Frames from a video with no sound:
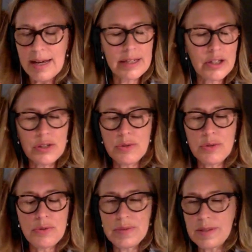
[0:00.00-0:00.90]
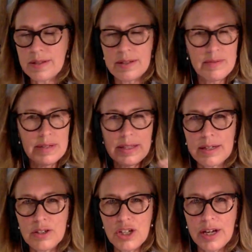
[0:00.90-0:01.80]
tycoons and
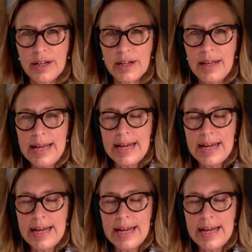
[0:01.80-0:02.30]
everything in China,